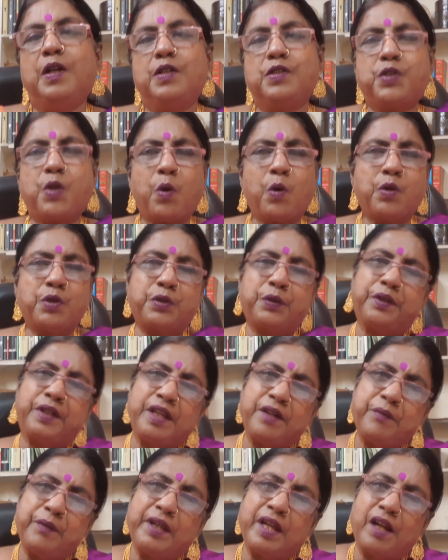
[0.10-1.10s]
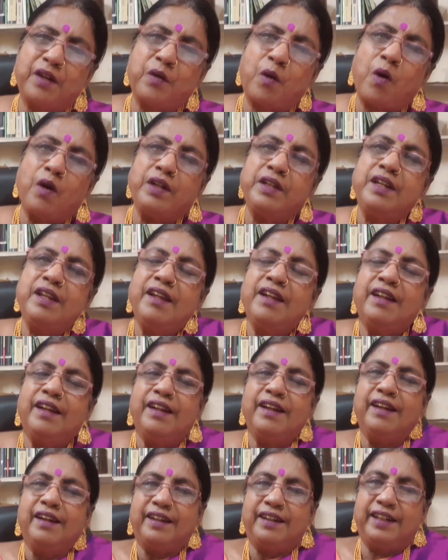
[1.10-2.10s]
So today we are on
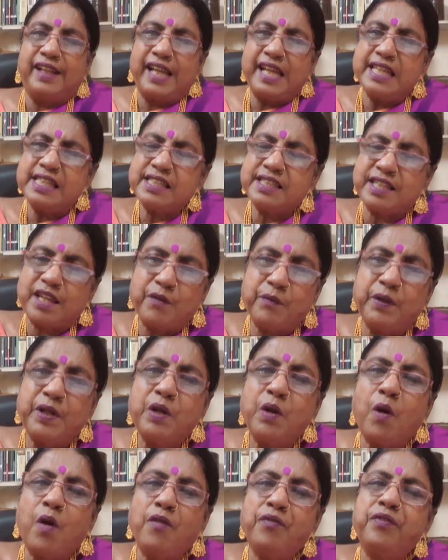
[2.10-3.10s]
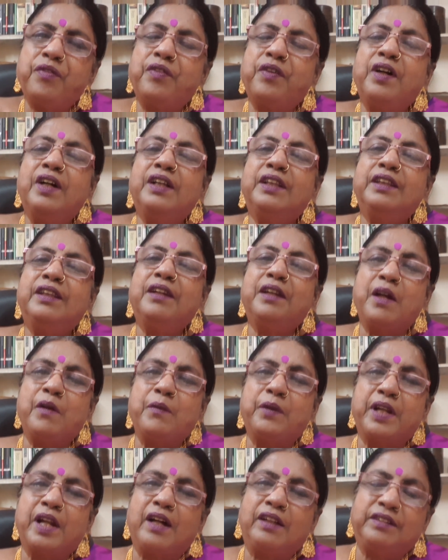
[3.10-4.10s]
day 7 of the
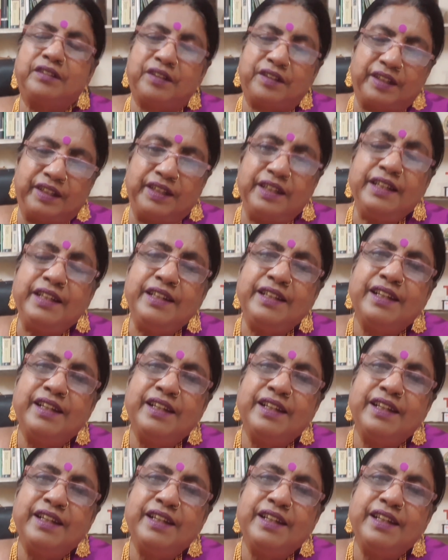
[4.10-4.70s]
Navaratri,